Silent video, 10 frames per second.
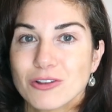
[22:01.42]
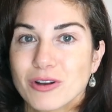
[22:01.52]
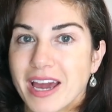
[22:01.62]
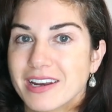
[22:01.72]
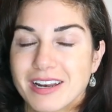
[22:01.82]

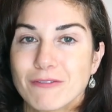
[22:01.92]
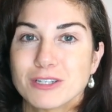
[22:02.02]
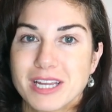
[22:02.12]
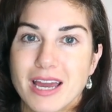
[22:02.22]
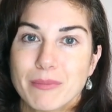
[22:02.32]
look at it every
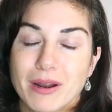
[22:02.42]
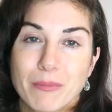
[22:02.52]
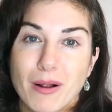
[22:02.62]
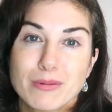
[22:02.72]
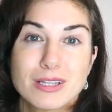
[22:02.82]
day, but I
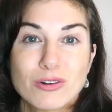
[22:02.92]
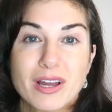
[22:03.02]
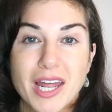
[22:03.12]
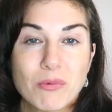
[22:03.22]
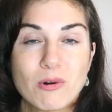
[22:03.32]
probably look
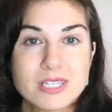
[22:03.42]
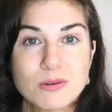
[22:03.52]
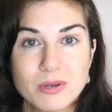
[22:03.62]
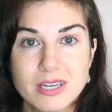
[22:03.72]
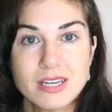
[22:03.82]
at it once a
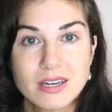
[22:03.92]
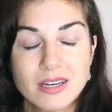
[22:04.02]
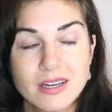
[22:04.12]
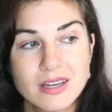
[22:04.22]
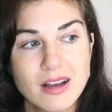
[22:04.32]
week.
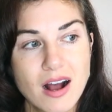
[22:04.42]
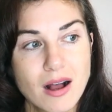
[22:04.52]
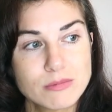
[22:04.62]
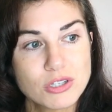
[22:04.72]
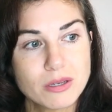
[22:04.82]

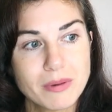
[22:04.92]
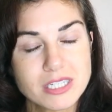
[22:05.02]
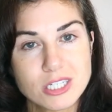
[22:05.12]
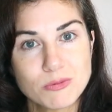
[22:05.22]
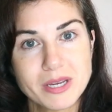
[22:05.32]
Um, so you can
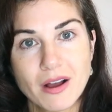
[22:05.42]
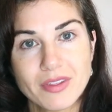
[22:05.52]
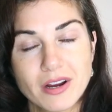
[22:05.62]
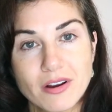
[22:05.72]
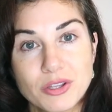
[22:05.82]
message me on
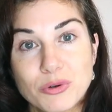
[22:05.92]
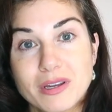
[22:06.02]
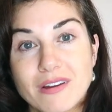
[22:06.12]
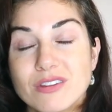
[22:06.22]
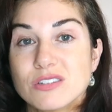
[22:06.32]
there. You
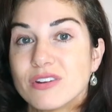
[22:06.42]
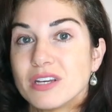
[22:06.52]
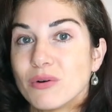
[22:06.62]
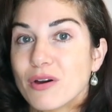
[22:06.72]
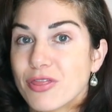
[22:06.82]
can give this
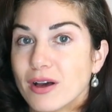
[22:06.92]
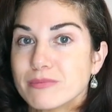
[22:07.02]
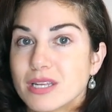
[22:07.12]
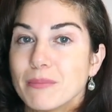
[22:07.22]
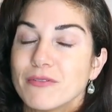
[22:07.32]
video a
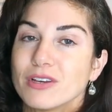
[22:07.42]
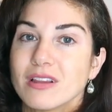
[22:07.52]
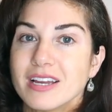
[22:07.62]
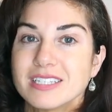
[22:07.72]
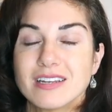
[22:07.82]
thumbs up if you
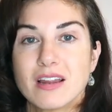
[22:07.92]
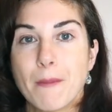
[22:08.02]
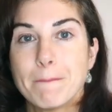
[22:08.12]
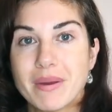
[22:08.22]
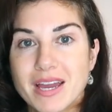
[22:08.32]
liked it and
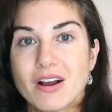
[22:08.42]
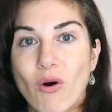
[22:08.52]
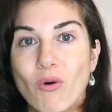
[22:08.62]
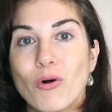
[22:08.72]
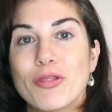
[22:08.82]
a big
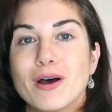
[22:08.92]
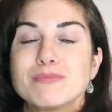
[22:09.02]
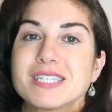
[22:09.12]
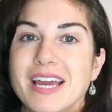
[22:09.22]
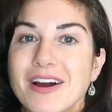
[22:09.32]
old
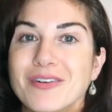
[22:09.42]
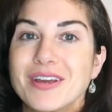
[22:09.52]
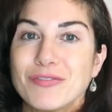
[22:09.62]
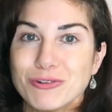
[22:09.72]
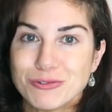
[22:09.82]
thumbs down
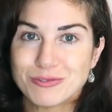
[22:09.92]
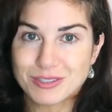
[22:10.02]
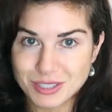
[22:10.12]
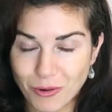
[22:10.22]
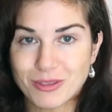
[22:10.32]
if you
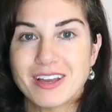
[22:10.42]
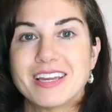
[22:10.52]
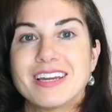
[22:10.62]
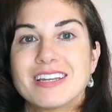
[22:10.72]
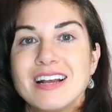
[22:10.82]
don't
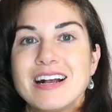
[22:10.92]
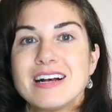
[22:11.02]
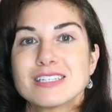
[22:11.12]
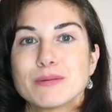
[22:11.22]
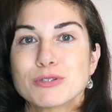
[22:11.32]
like it.
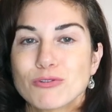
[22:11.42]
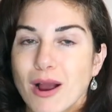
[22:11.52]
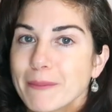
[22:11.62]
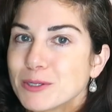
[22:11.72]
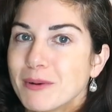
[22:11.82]

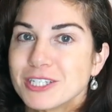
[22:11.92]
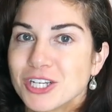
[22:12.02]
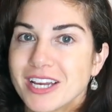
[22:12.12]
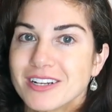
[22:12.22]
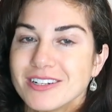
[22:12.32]
Subscribe to my
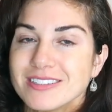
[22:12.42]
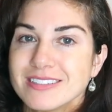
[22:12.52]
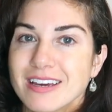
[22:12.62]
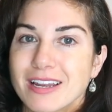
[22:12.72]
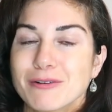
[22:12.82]

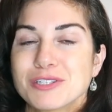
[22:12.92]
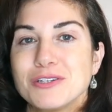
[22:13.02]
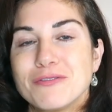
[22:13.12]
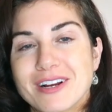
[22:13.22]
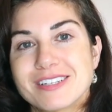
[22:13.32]
channel and I'll see
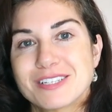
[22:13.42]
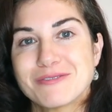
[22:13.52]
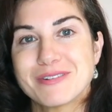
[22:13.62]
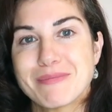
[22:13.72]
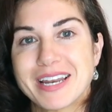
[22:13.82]
you very
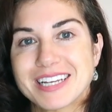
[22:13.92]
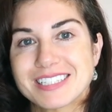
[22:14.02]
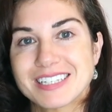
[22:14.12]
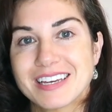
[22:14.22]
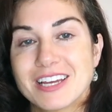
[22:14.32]
soon in my
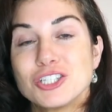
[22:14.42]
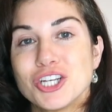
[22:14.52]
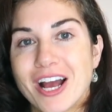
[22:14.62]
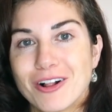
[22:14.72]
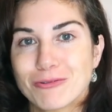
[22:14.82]
next
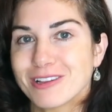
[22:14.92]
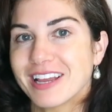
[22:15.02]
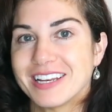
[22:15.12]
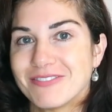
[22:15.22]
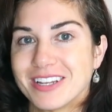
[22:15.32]
gel
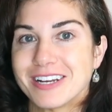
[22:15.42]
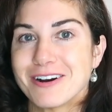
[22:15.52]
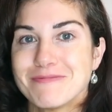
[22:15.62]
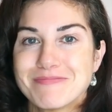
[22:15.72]
related video.